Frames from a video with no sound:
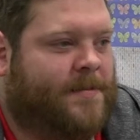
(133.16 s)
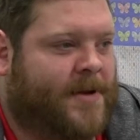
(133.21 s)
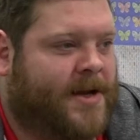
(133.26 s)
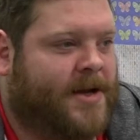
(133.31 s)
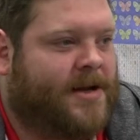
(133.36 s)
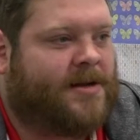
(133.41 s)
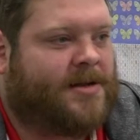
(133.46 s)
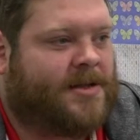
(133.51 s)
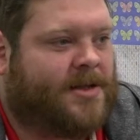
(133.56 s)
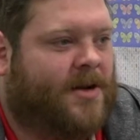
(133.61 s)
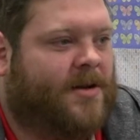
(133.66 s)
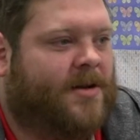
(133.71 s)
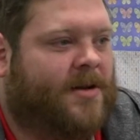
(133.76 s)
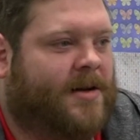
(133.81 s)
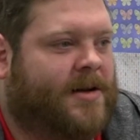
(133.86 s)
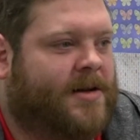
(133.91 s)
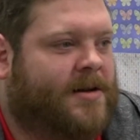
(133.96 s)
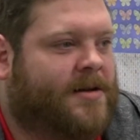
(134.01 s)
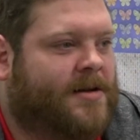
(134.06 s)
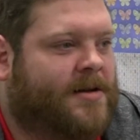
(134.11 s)
being
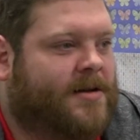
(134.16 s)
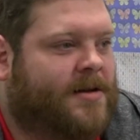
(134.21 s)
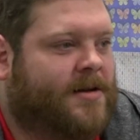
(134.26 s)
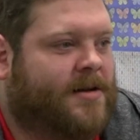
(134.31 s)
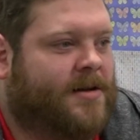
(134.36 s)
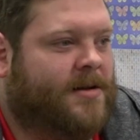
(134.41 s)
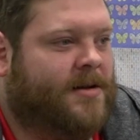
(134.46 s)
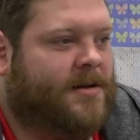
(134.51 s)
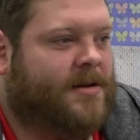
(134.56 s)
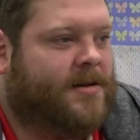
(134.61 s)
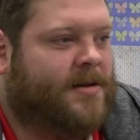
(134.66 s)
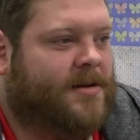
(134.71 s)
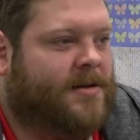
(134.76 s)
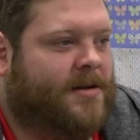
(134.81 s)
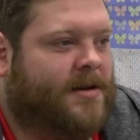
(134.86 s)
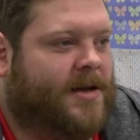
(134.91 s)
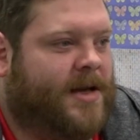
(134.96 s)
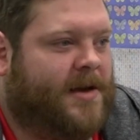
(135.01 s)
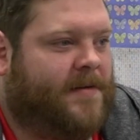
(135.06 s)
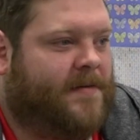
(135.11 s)
assaulted.
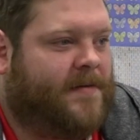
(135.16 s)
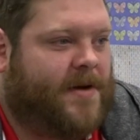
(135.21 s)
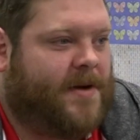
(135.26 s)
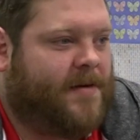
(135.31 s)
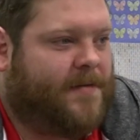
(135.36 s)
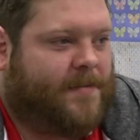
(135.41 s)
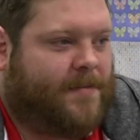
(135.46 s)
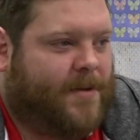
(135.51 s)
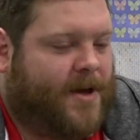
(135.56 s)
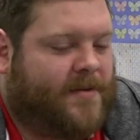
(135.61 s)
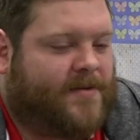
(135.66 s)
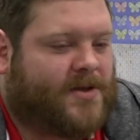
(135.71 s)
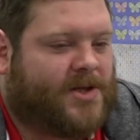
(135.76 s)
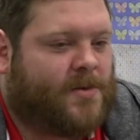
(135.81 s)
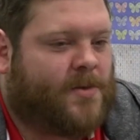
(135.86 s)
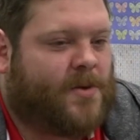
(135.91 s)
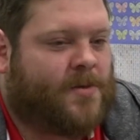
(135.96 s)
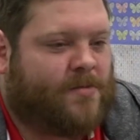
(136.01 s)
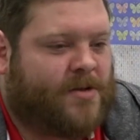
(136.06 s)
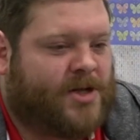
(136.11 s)
If
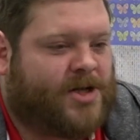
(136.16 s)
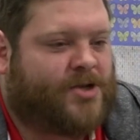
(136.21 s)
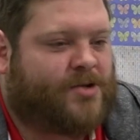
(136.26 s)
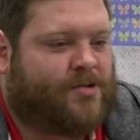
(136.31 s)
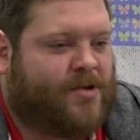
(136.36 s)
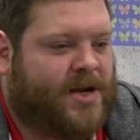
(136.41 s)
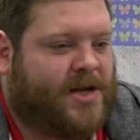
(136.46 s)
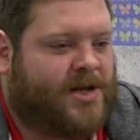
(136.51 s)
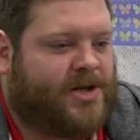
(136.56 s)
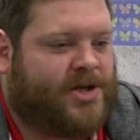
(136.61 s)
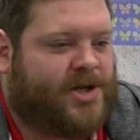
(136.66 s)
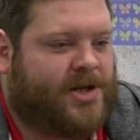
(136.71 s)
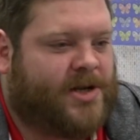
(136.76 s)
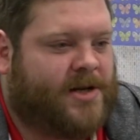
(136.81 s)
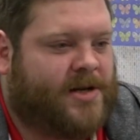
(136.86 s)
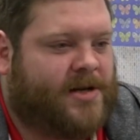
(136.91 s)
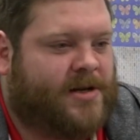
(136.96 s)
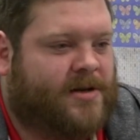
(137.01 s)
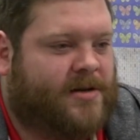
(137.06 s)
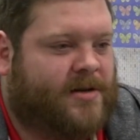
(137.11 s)
someone restrains
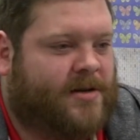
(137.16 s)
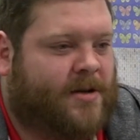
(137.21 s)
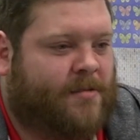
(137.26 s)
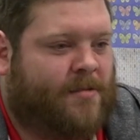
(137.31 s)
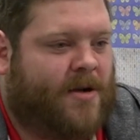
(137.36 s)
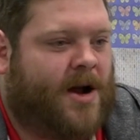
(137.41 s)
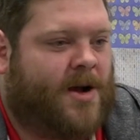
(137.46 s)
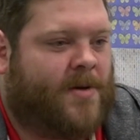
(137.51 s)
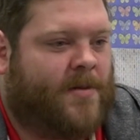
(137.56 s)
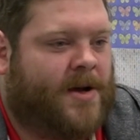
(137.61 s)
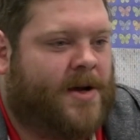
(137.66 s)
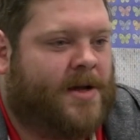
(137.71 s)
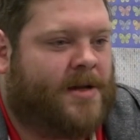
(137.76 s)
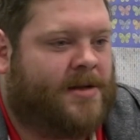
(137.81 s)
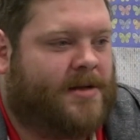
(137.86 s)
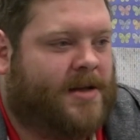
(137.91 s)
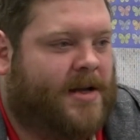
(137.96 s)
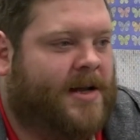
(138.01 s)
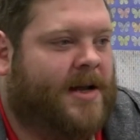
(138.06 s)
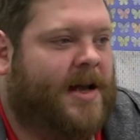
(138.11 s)
you the right way
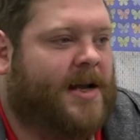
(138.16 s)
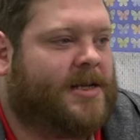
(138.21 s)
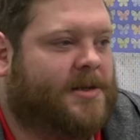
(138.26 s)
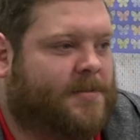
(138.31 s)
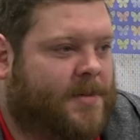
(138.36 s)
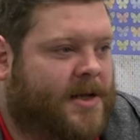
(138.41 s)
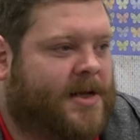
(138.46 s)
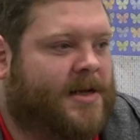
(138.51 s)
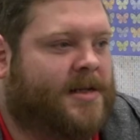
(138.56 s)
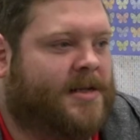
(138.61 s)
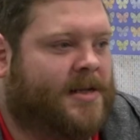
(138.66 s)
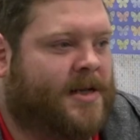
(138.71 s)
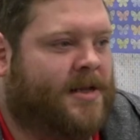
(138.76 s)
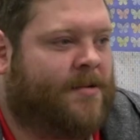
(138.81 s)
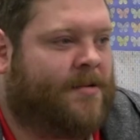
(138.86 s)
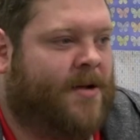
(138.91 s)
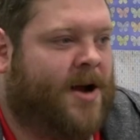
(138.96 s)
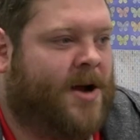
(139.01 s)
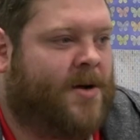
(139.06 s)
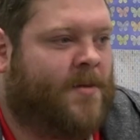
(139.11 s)
and explains it the
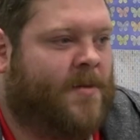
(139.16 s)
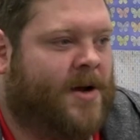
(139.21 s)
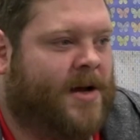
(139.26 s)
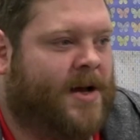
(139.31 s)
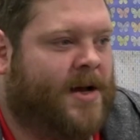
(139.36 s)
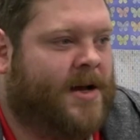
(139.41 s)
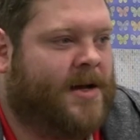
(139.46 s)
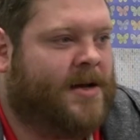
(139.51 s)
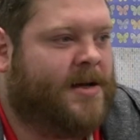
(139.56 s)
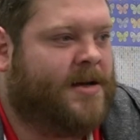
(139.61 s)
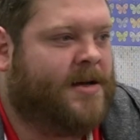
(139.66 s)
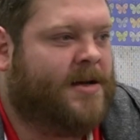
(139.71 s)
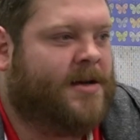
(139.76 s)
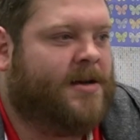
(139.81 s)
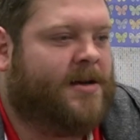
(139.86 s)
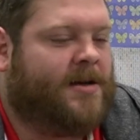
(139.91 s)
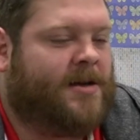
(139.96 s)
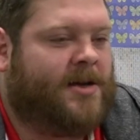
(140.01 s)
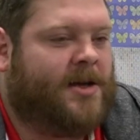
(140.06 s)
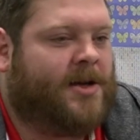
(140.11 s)
right way,
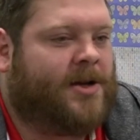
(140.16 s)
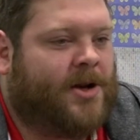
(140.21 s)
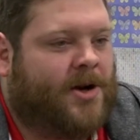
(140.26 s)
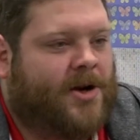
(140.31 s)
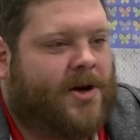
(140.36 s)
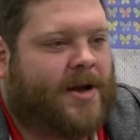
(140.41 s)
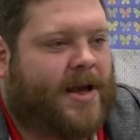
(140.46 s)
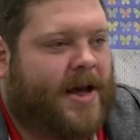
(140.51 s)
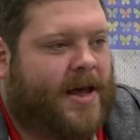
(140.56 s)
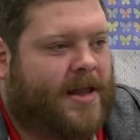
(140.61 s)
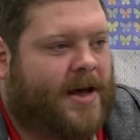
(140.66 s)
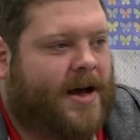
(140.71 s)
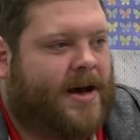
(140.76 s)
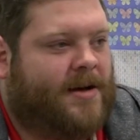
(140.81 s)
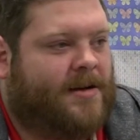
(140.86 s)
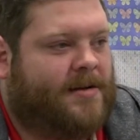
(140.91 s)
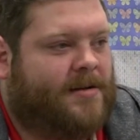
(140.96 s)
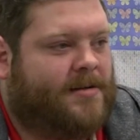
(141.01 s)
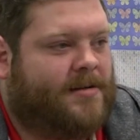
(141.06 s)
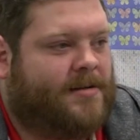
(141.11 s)
you don't get
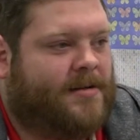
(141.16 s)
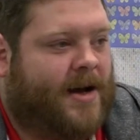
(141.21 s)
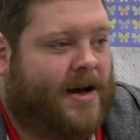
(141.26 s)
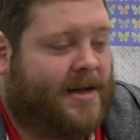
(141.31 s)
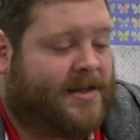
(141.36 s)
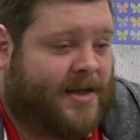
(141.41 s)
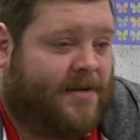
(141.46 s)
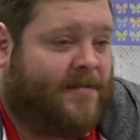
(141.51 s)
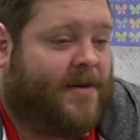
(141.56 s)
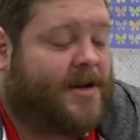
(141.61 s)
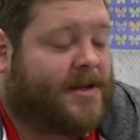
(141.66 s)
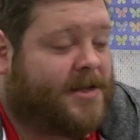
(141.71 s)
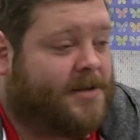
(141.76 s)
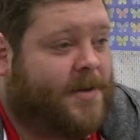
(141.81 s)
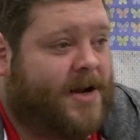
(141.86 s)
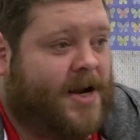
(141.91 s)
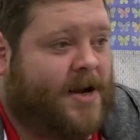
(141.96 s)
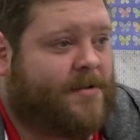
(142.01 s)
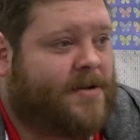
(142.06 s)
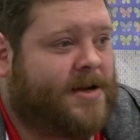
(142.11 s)
that, as I've
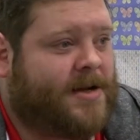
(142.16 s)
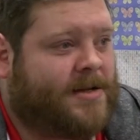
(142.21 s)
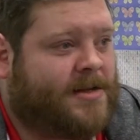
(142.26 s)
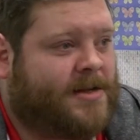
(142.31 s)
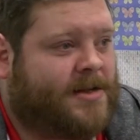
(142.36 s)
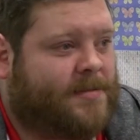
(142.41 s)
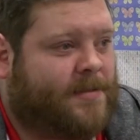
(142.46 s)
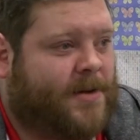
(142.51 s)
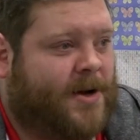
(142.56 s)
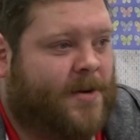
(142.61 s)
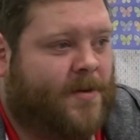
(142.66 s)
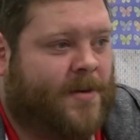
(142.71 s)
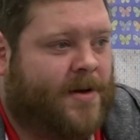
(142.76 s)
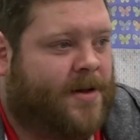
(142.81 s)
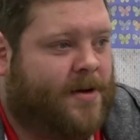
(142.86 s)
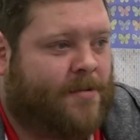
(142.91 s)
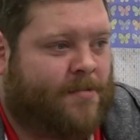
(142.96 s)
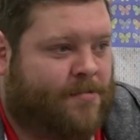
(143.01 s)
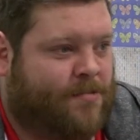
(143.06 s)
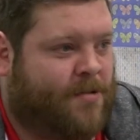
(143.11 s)
experienced, but with
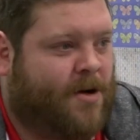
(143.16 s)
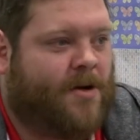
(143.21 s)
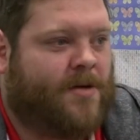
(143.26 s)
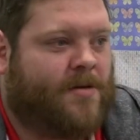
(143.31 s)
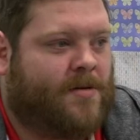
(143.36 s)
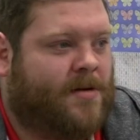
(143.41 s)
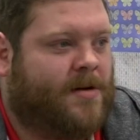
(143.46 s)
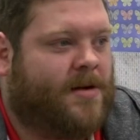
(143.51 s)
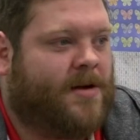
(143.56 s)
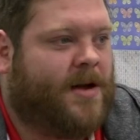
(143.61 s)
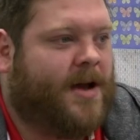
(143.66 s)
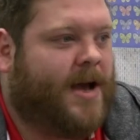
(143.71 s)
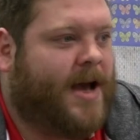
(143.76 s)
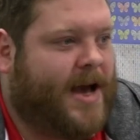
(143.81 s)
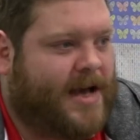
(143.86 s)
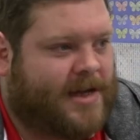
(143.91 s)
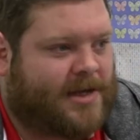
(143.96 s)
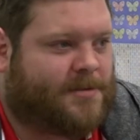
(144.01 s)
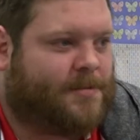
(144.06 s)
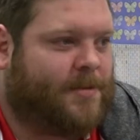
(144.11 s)
the wrong
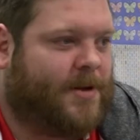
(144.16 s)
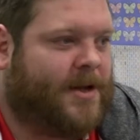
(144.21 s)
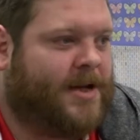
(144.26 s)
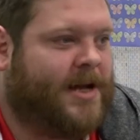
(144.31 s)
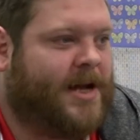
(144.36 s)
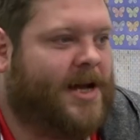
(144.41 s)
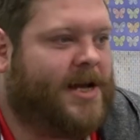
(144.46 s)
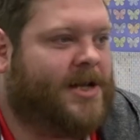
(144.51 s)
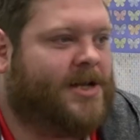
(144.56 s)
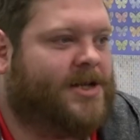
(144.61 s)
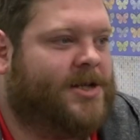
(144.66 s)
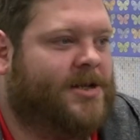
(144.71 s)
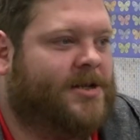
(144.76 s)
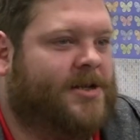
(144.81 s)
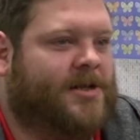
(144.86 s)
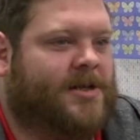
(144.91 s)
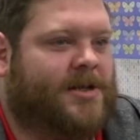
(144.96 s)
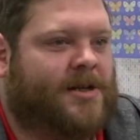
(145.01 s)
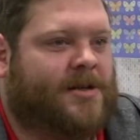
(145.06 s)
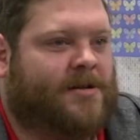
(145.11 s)

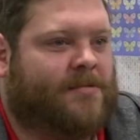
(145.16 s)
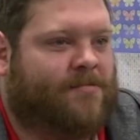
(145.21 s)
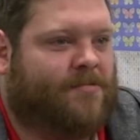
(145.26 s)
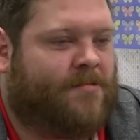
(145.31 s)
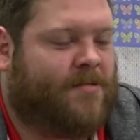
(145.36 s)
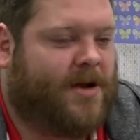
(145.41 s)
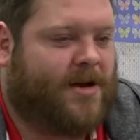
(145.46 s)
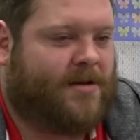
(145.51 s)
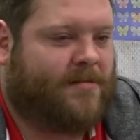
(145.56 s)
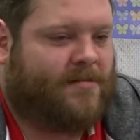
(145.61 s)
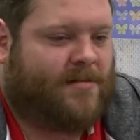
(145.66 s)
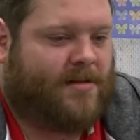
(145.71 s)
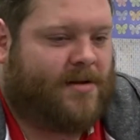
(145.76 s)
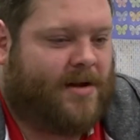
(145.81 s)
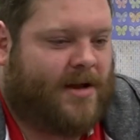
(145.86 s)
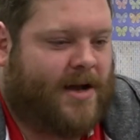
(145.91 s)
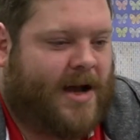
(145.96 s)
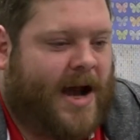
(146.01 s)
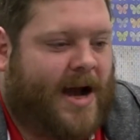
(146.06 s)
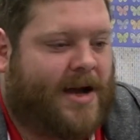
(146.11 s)
explanations and
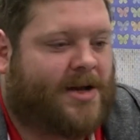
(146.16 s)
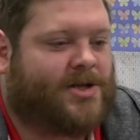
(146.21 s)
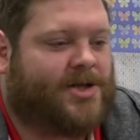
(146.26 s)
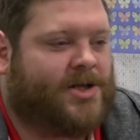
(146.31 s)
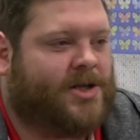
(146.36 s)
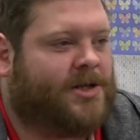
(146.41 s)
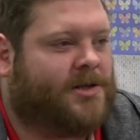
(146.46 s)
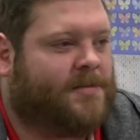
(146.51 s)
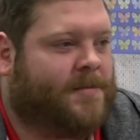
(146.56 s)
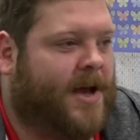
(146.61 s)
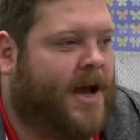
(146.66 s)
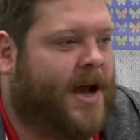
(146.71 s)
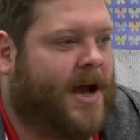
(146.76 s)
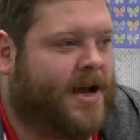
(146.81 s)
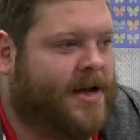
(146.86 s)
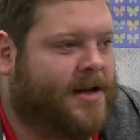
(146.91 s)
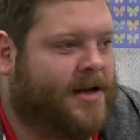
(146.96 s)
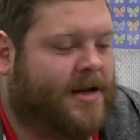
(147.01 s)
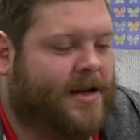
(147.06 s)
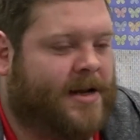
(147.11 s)
actions
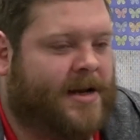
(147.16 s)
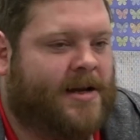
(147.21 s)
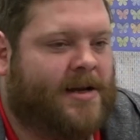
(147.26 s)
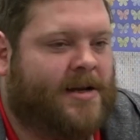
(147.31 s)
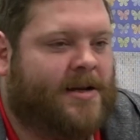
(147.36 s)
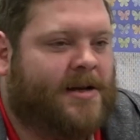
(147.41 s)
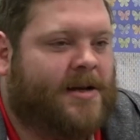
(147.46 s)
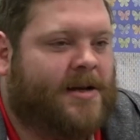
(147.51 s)
behind it,